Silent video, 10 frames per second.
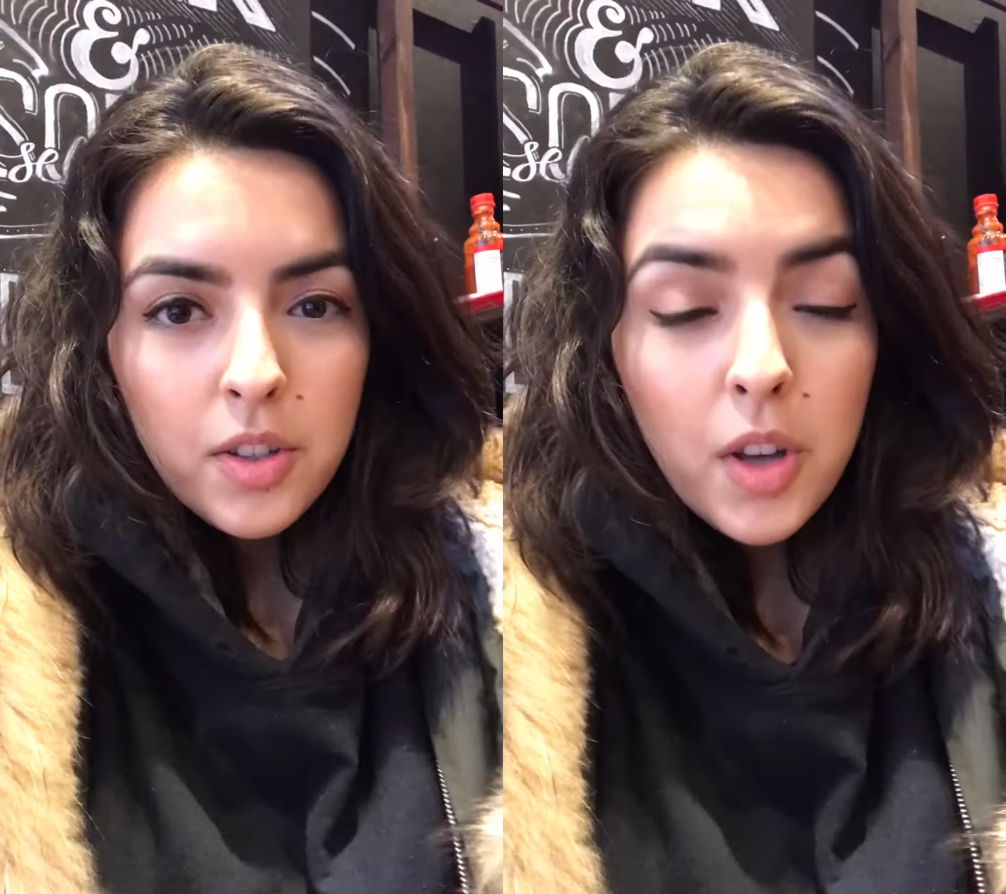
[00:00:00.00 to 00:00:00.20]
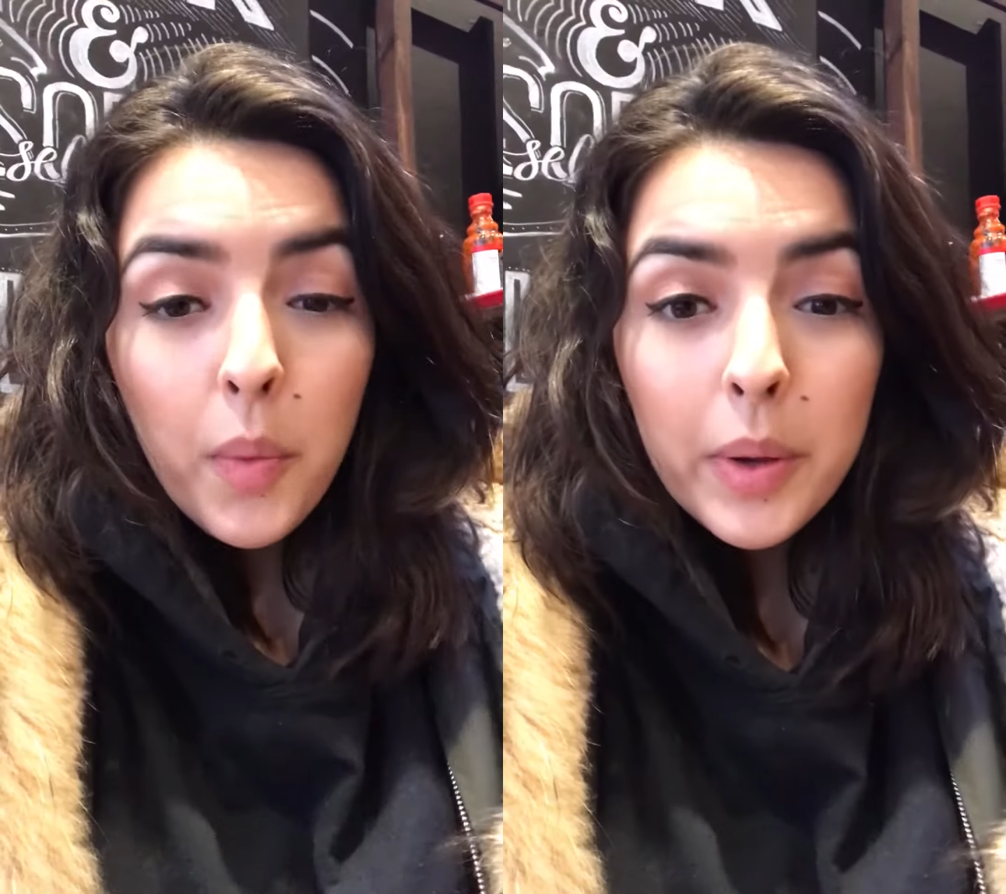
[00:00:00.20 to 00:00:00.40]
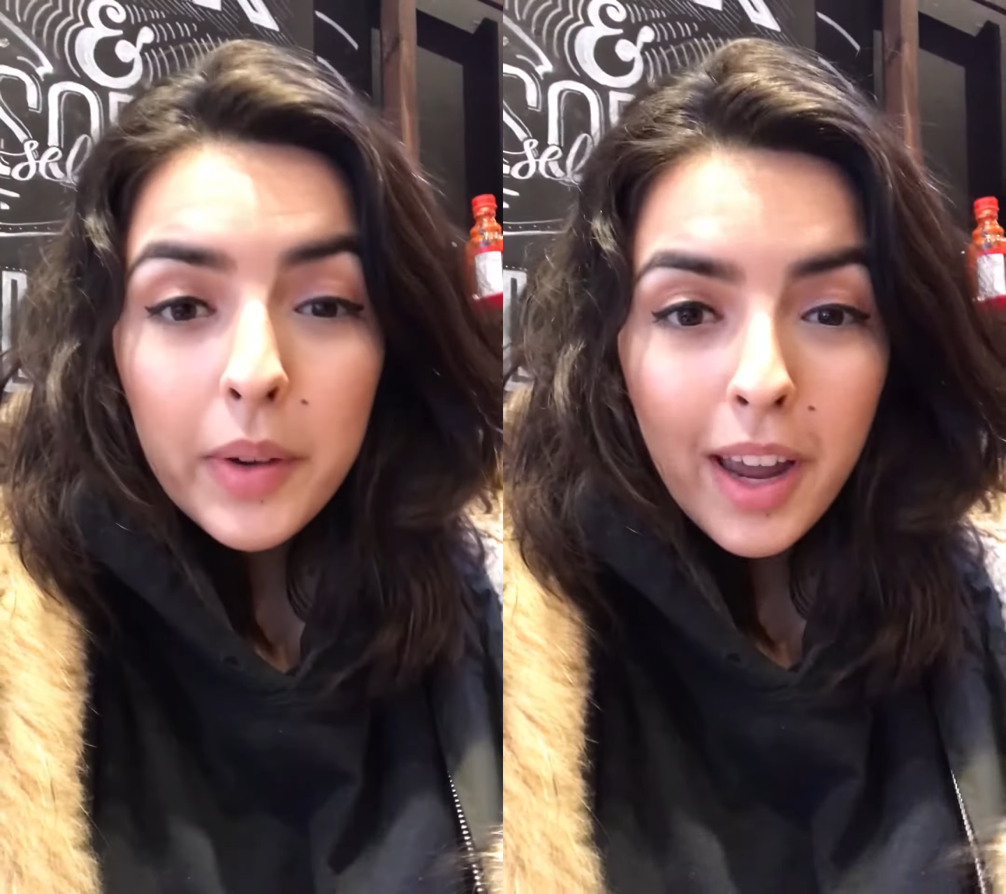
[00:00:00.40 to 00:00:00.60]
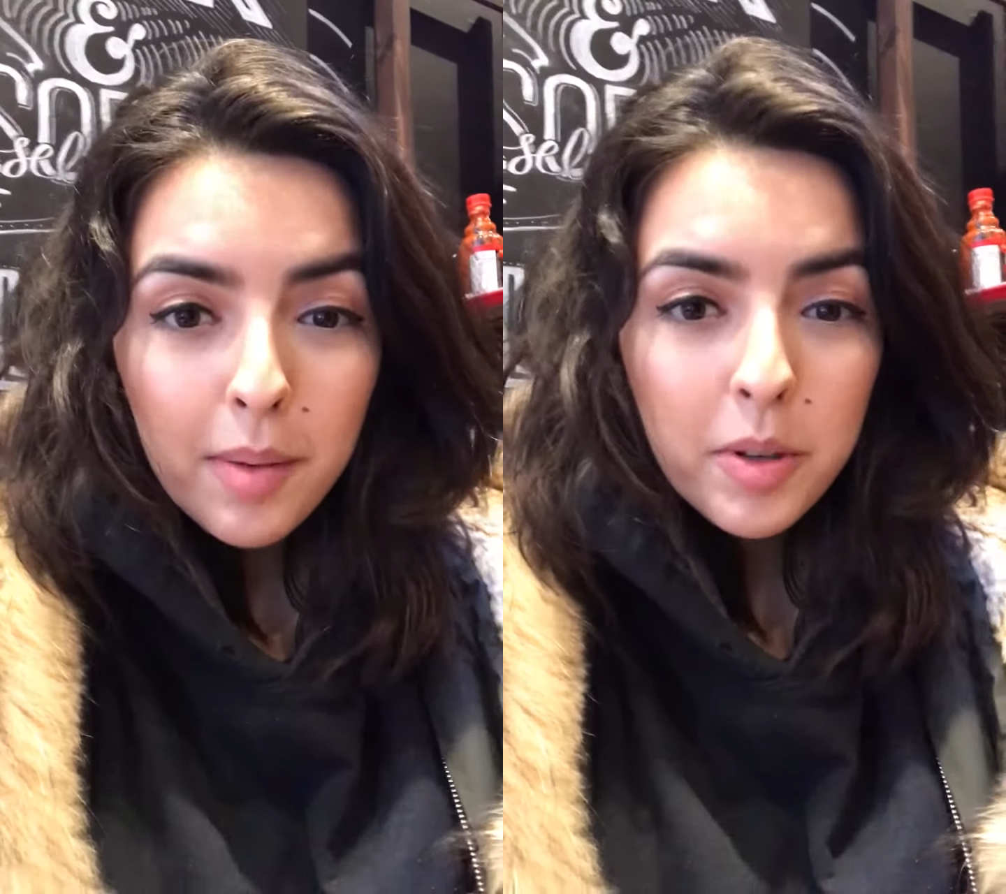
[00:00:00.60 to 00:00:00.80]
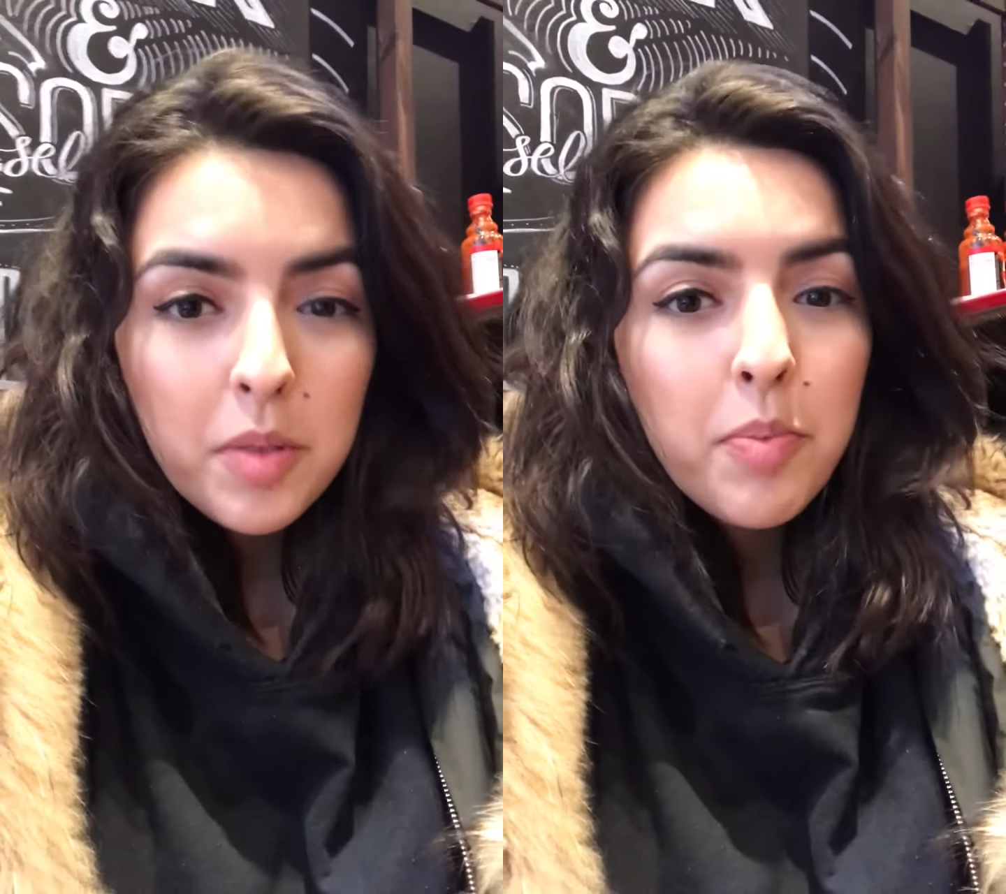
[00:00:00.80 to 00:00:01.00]
So we were
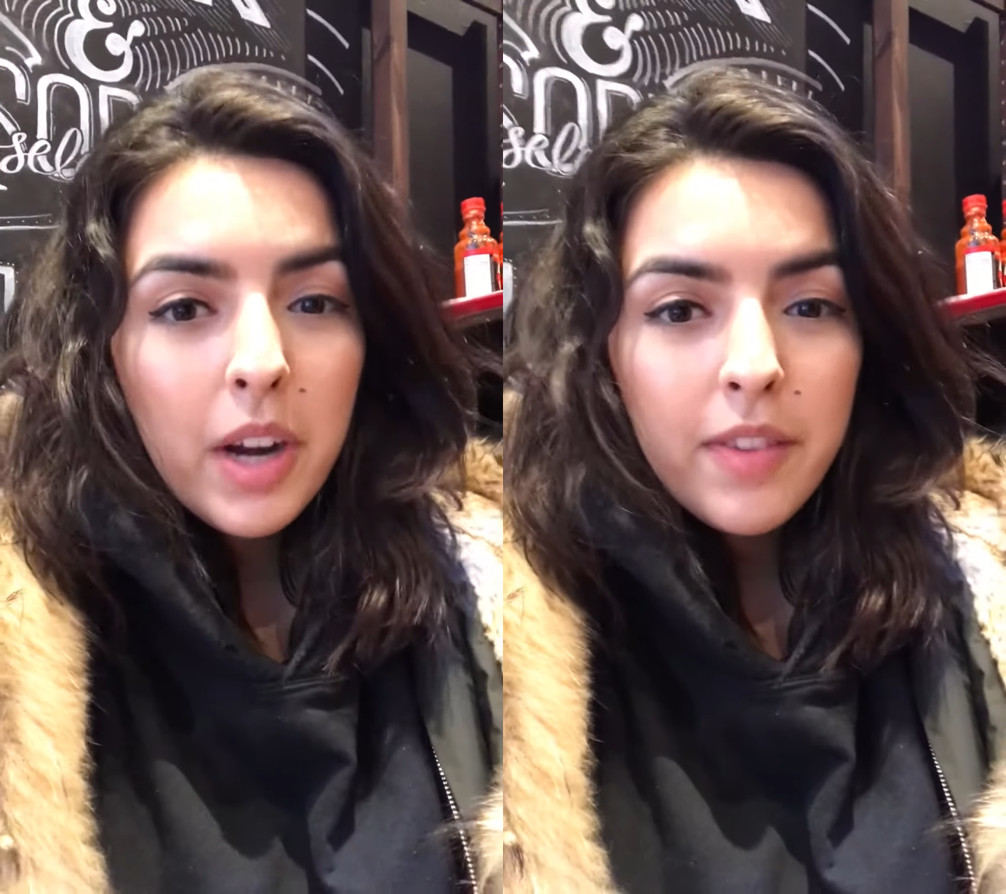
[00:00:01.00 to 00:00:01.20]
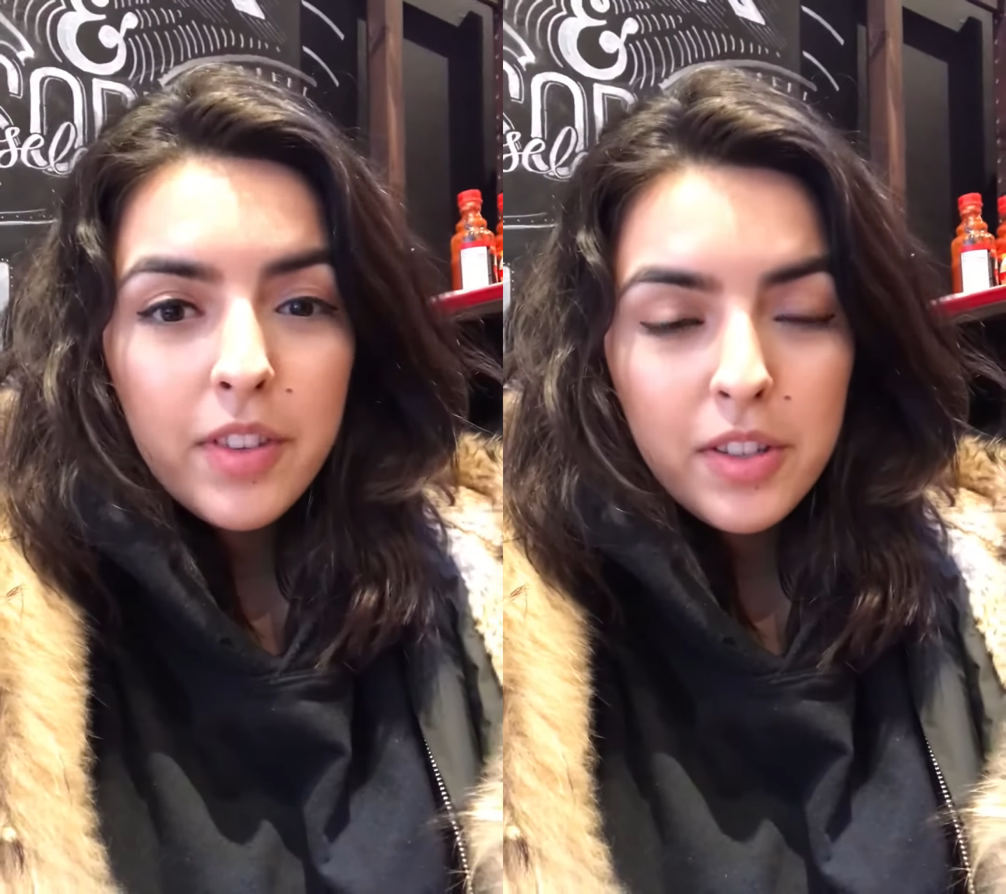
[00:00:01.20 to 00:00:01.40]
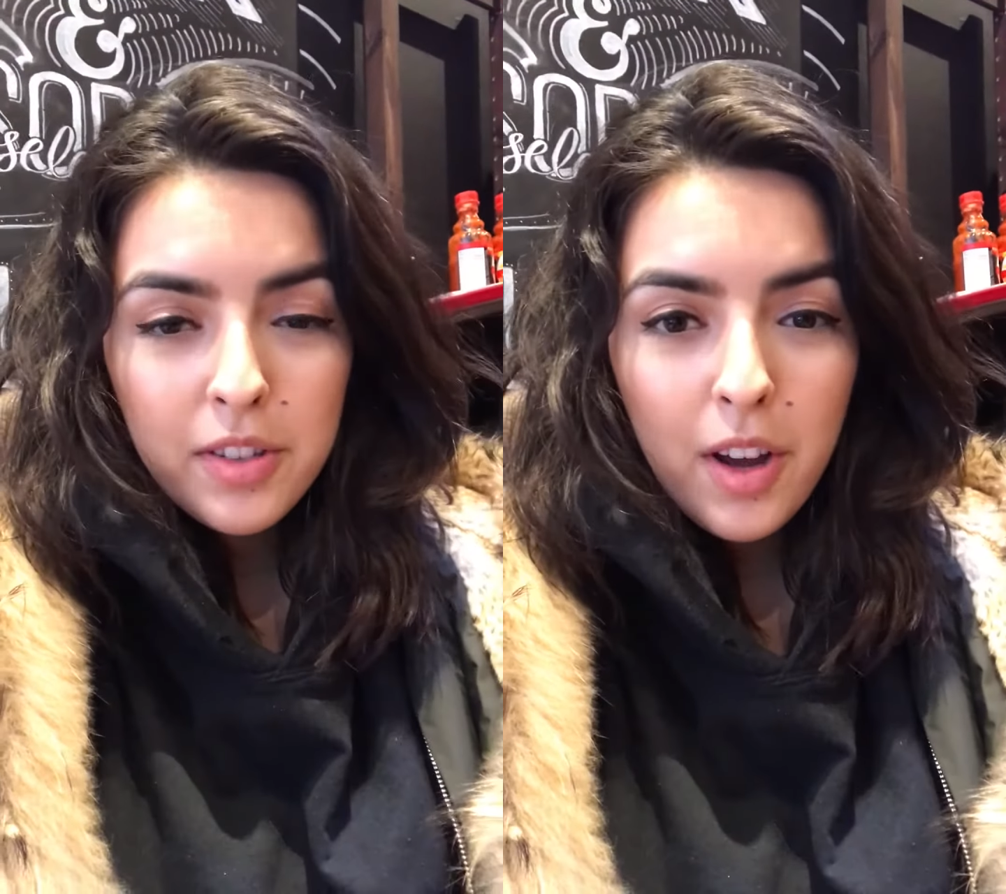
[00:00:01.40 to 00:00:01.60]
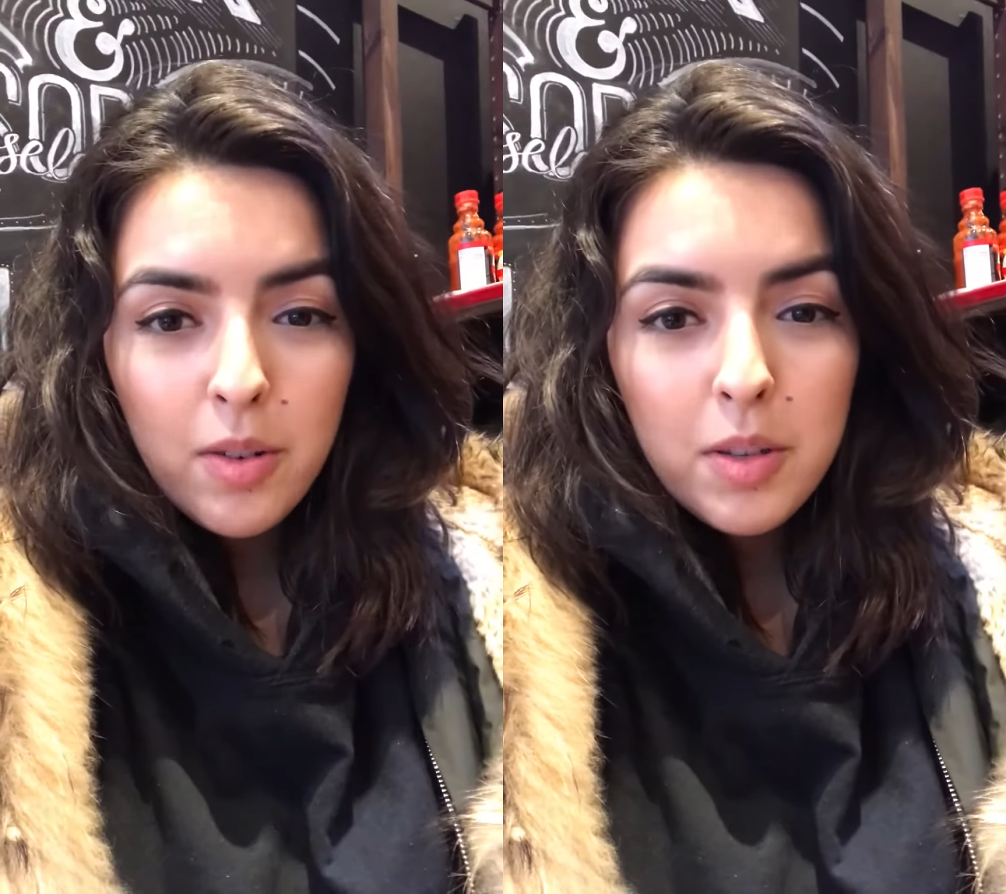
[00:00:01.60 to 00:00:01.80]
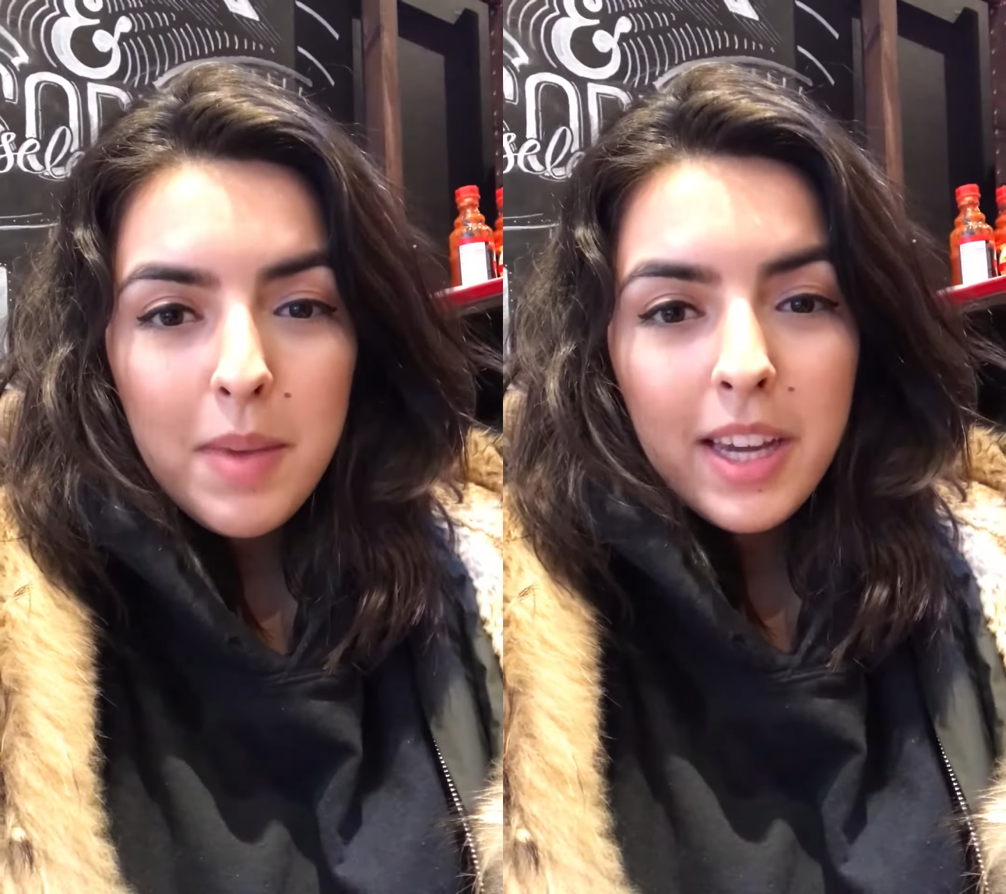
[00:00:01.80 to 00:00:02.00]
able to brave the snow to